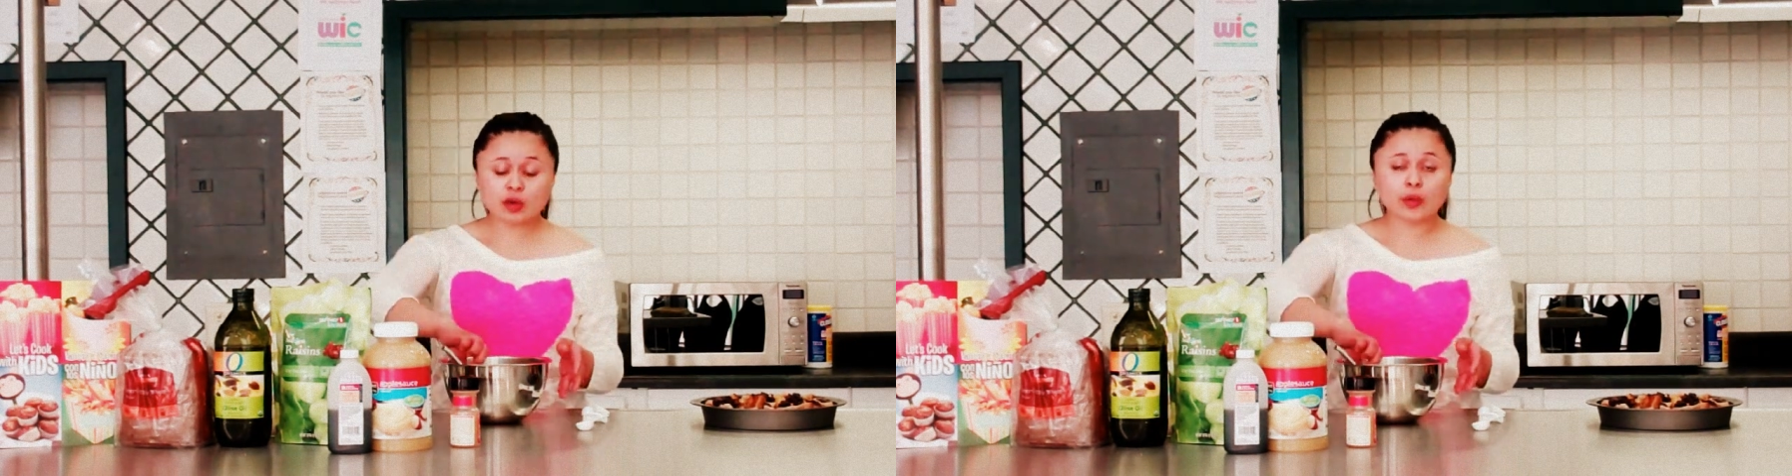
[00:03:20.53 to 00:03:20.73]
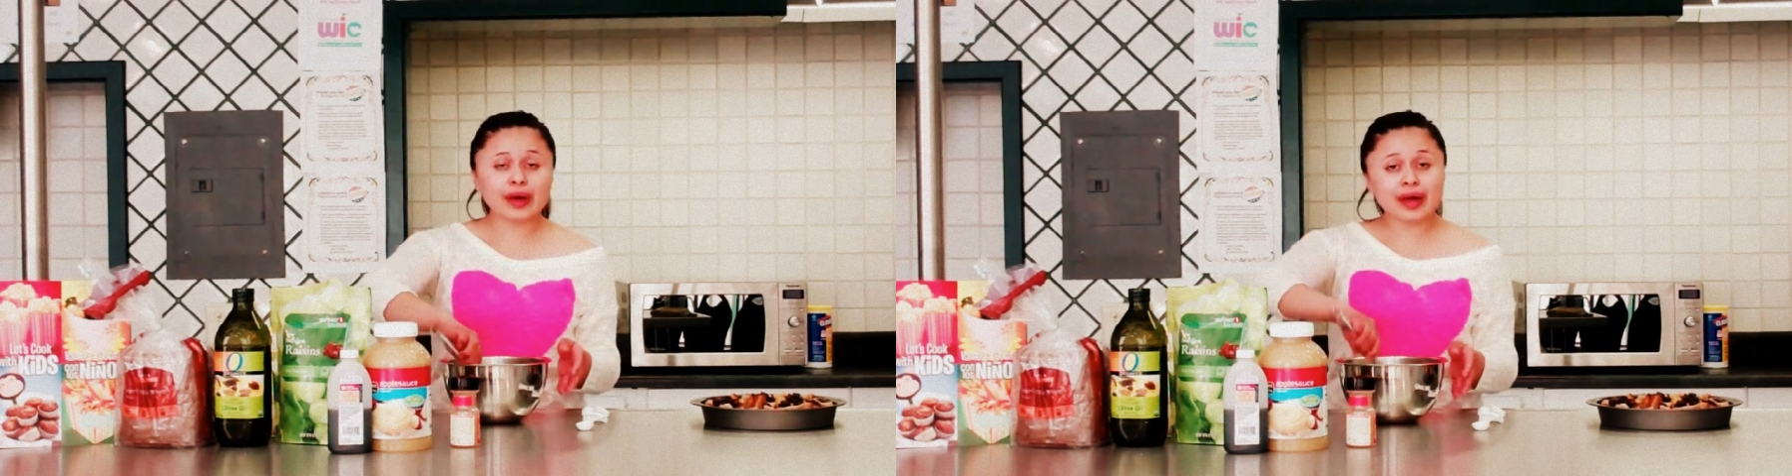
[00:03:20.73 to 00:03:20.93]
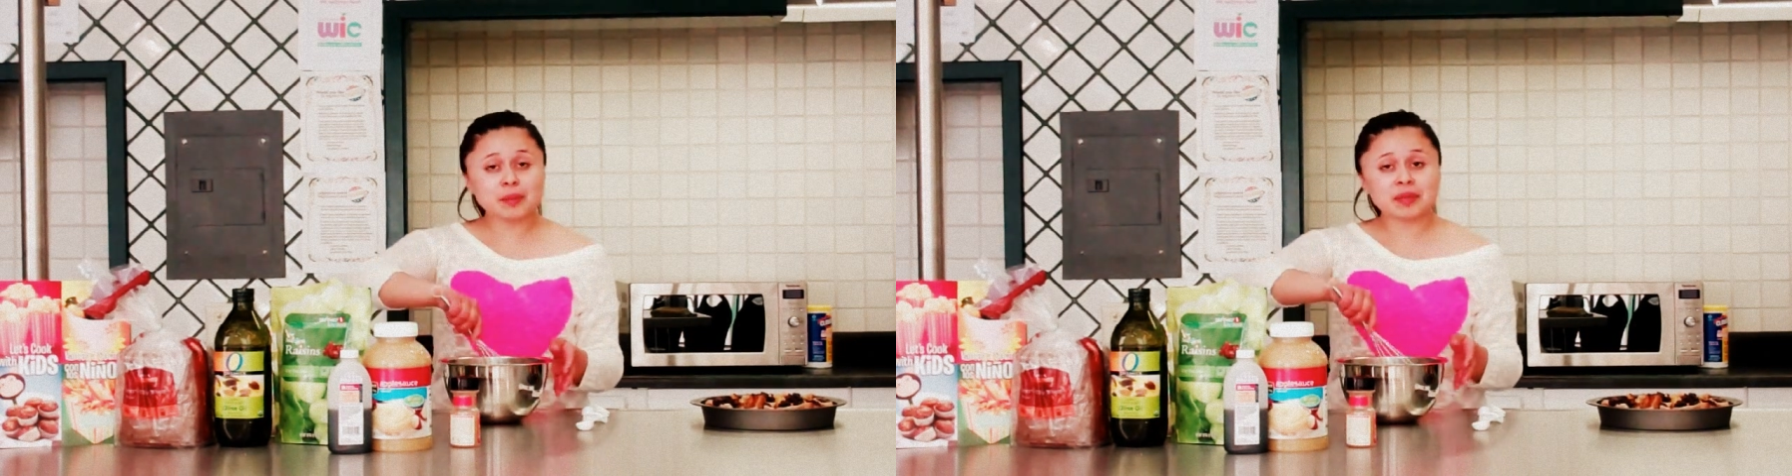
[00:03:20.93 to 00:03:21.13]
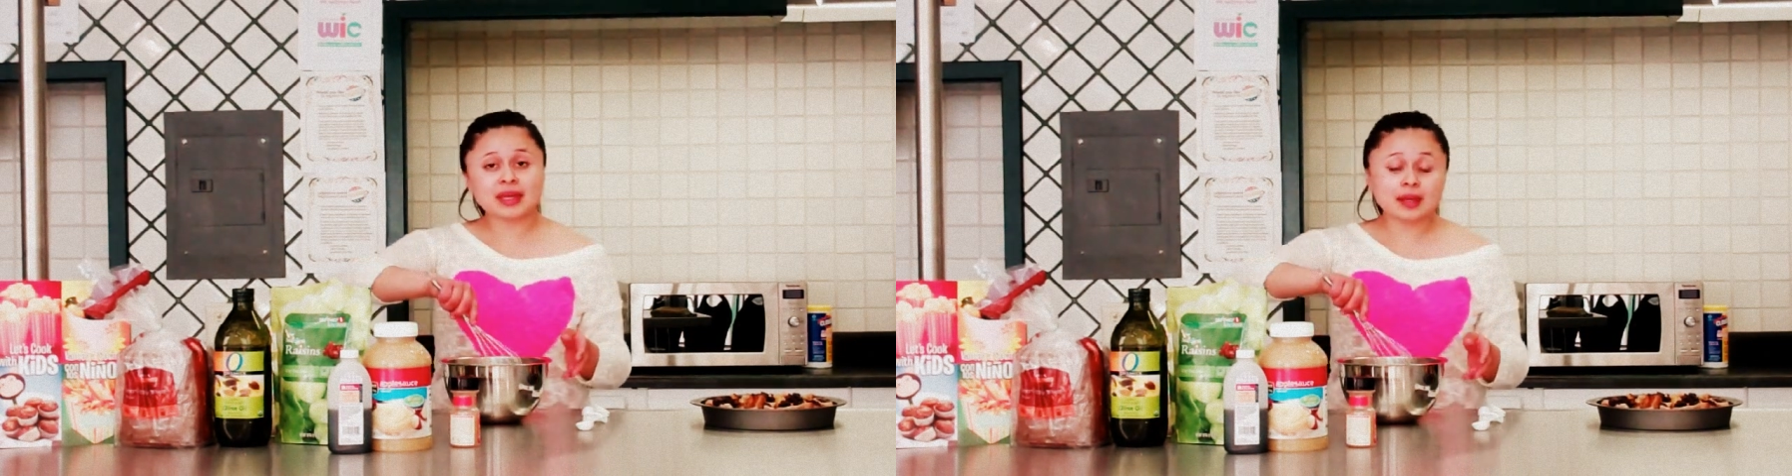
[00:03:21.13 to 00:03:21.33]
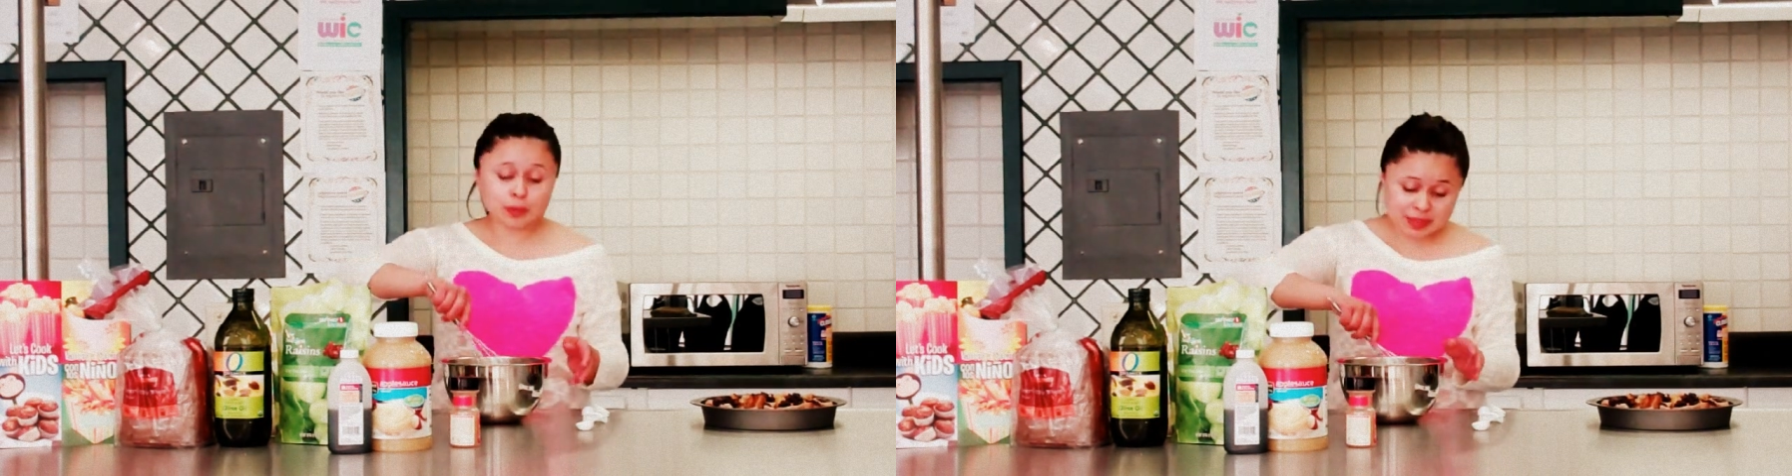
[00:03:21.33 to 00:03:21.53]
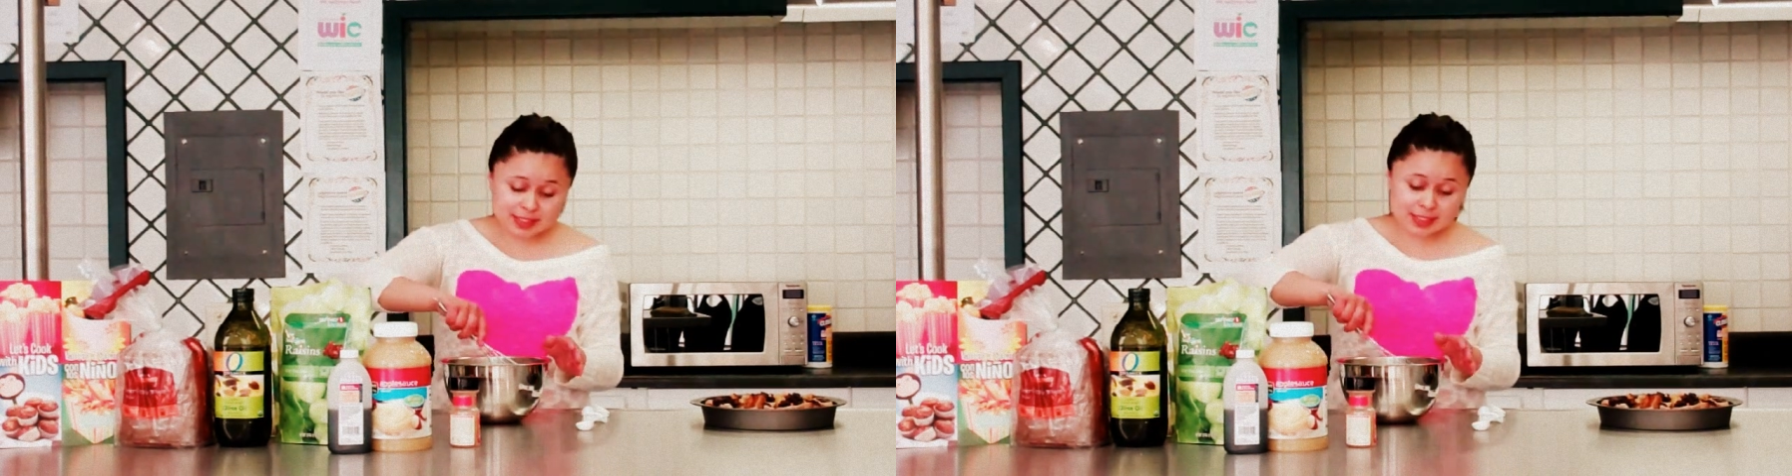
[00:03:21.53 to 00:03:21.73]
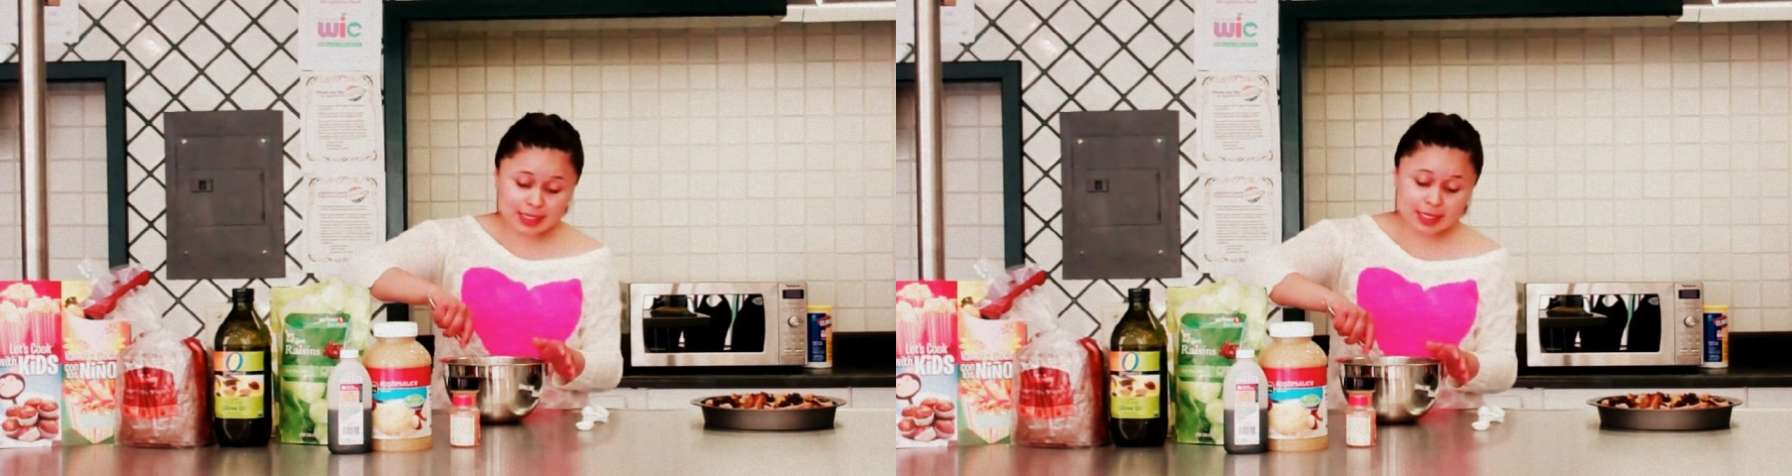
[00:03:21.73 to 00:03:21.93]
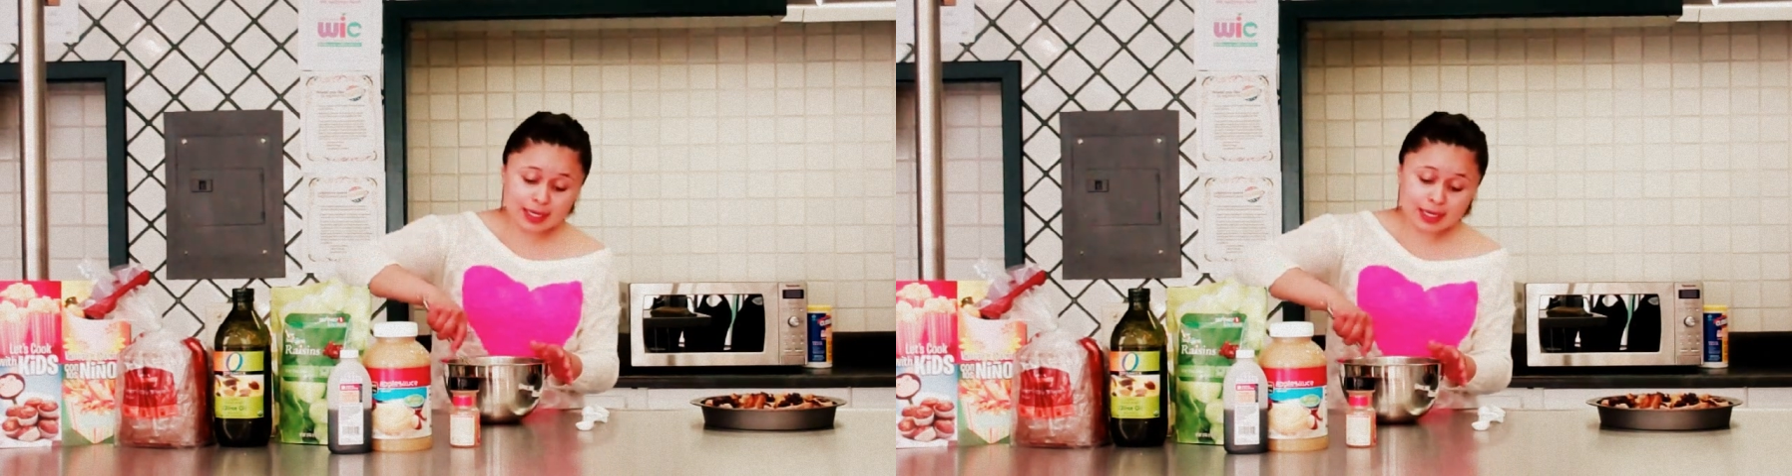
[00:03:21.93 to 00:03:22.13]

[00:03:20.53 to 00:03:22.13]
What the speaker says: can go ahead and begin whisking.